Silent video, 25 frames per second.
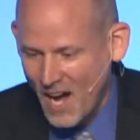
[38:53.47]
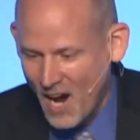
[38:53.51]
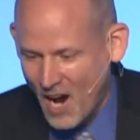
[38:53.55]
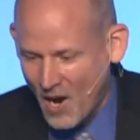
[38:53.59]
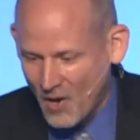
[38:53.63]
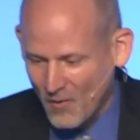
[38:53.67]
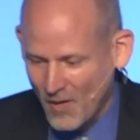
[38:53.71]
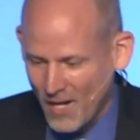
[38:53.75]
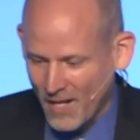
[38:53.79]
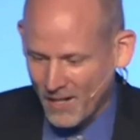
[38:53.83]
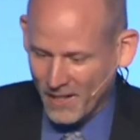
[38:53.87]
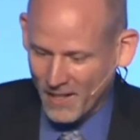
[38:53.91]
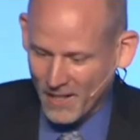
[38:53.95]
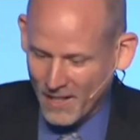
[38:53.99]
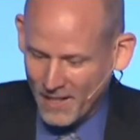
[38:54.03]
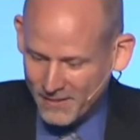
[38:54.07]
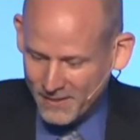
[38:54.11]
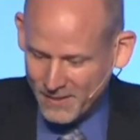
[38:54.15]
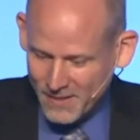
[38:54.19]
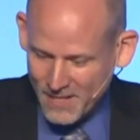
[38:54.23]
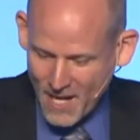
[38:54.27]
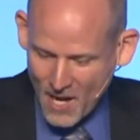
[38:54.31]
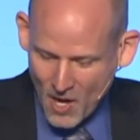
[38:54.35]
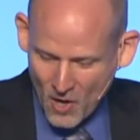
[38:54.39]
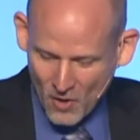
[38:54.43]
All right,
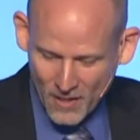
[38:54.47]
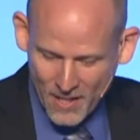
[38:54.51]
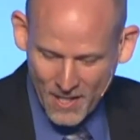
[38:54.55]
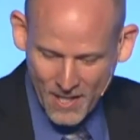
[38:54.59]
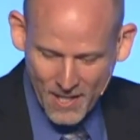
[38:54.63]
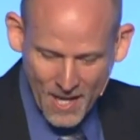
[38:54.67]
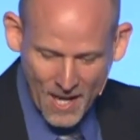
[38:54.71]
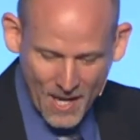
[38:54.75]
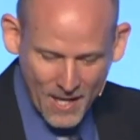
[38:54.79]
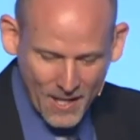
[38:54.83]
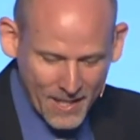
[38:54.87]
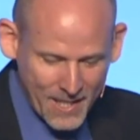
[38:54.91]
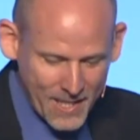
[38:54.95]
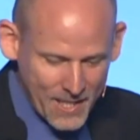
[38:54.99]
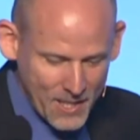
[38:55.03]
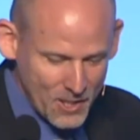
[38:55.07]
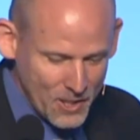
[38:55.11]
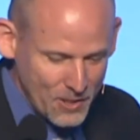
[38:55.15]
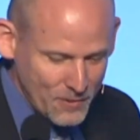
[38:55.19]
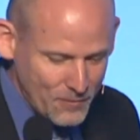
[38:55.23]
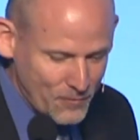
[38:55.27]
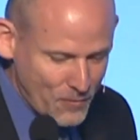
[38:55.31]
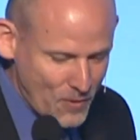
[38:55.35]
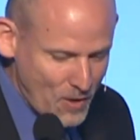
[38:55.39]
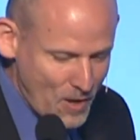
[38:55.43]
let's now
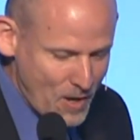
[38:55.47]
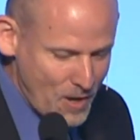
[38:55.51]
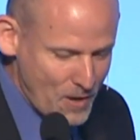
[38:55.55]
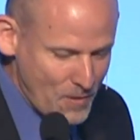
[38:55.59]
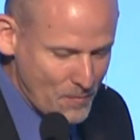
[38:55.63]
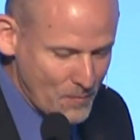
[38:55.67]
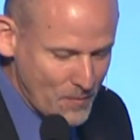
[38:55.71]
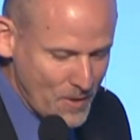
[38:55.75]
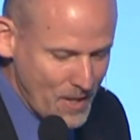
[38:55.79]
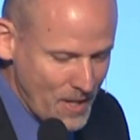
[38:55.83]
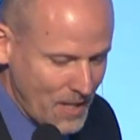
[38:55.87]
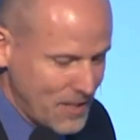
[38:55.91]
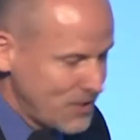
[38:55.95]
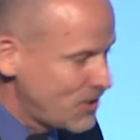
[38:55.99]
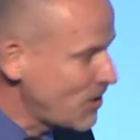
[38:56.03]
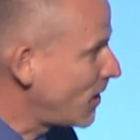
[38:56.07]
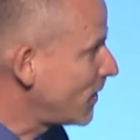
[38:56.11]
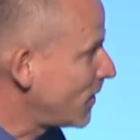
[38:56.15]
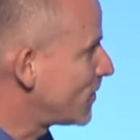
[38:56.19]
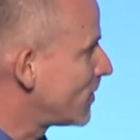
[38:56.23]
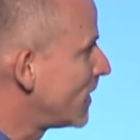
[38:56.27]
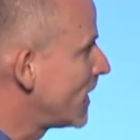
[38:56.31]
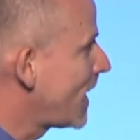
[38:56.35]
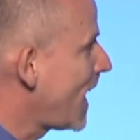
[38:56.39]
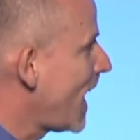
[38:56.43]
hear from
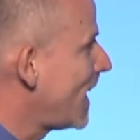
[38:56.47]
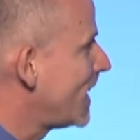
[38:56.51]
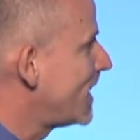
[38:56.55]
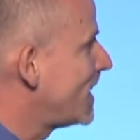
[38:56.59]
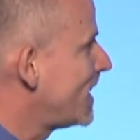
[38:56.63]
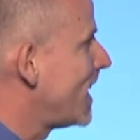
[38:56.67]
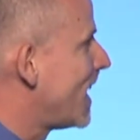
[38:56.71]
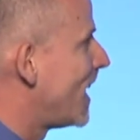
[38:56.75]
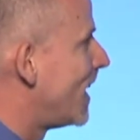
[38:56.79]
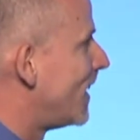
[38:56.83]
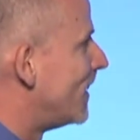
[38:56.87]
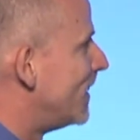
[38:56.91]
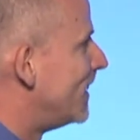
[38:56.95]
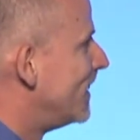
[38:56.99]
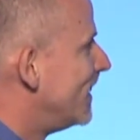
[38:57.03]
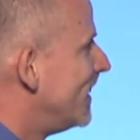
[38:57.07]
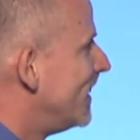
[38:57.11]
Dr. Katia.